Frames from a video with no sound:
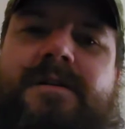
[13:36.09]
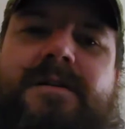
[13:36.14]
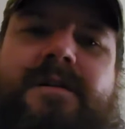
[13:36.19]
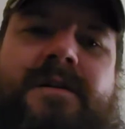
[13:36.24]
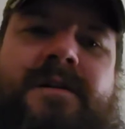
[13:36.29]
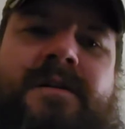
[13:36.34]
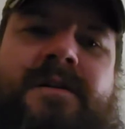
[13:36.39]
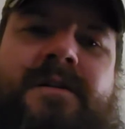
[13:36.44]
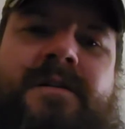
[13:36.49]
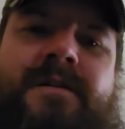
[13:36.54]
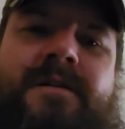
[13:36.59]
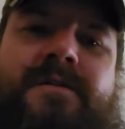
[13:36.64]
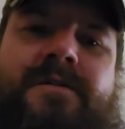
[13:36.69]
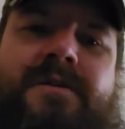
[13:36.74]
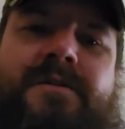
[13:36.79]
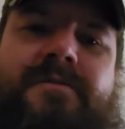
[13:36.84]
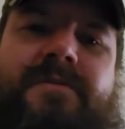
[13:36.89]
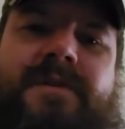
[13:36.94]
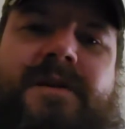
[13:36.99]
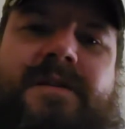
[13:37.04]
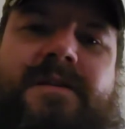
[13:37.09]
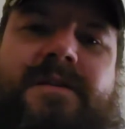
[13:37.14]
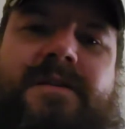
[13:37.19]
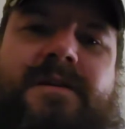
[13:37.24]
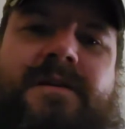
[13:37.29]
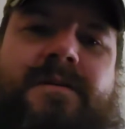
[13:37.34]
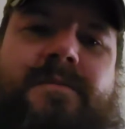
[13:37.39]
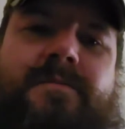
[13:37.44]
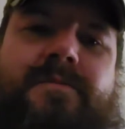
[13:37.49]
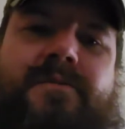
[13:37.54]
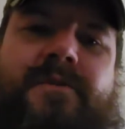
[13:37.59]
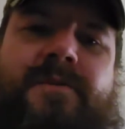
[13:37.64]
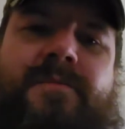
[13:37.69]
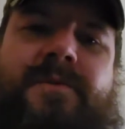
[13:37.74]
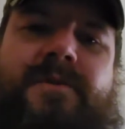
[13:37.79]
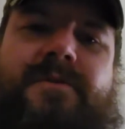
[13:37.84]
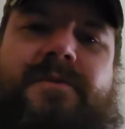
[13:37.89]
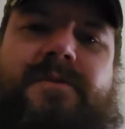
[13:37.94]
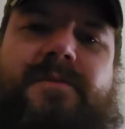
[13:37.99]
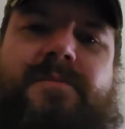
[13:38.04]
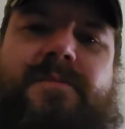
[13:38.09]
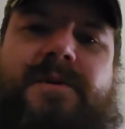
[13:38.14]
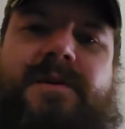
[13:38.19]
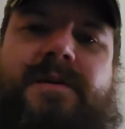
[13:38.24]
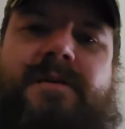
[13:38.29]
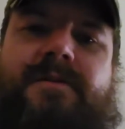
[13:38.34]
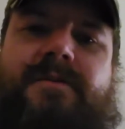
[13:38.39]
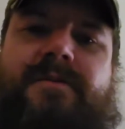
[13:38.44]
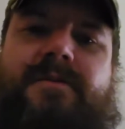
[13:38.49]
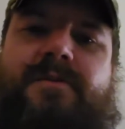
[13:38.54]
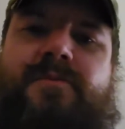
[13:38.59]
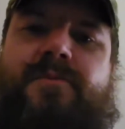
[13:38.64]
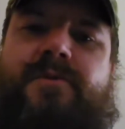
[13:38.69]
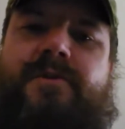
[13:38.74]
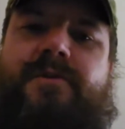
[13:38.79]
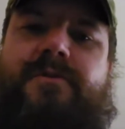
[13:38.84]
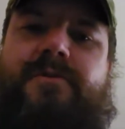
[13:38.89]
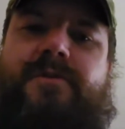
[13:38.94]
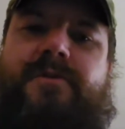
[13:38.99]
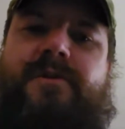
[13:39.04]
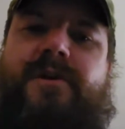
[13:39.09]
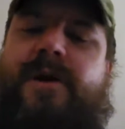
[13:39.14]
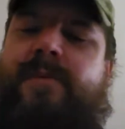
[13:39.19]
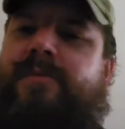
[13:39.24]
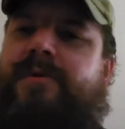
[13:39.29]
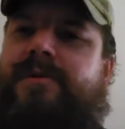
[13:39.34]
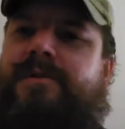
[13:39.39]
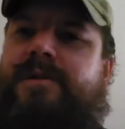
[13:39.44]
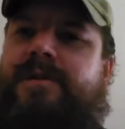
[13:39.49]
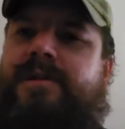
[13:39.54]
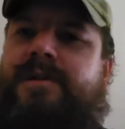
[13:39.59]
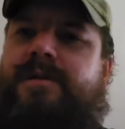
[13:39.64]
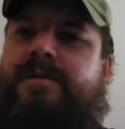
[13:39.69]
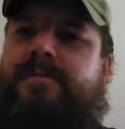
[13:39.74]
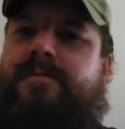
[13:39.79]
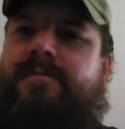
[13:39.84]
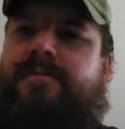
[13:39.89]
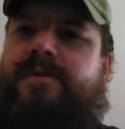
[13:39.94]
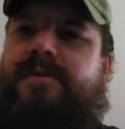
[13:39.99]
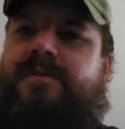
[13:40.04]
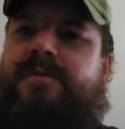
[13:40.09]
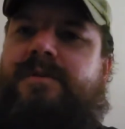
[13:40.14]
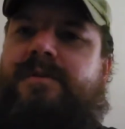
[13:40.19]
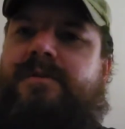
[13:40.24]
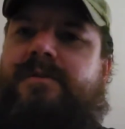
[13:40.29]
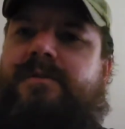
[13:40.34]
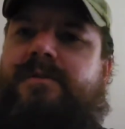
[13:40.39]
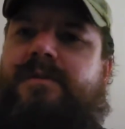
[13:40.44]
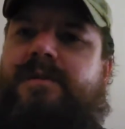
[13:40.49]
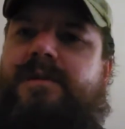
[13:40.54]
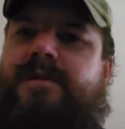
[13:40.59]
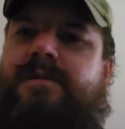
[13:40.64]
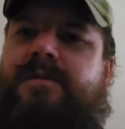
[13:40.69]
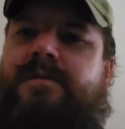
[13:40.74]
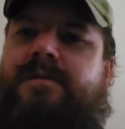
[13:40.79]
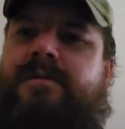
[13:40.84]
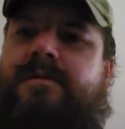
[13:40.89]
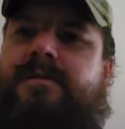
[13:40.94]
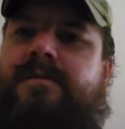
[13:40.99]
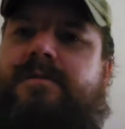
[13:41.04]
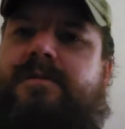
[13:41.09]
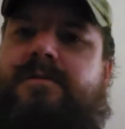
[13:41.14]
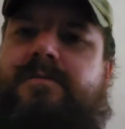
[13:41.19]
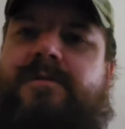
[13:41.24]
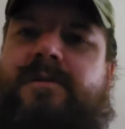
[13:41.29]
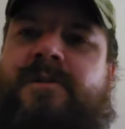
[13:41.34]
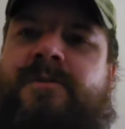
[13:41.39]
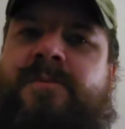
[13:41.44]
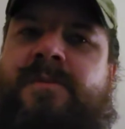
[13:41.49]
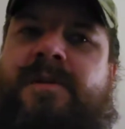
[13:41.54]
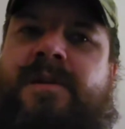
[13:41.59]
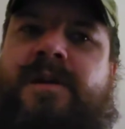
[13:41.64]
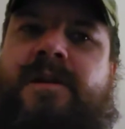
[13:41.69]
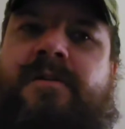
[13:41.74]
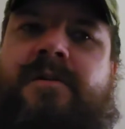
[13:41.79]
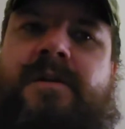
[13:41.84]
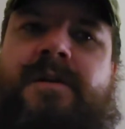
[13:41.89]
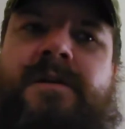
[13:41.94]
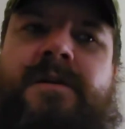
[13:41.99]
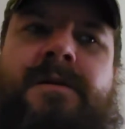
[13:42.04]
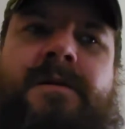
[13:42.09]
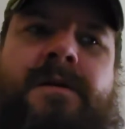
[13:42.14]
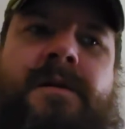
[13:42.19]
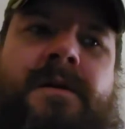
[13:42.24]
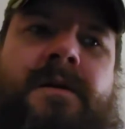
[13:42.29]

we've got the pretty much the biggest commercial carpet cleaning business in the Richmond area,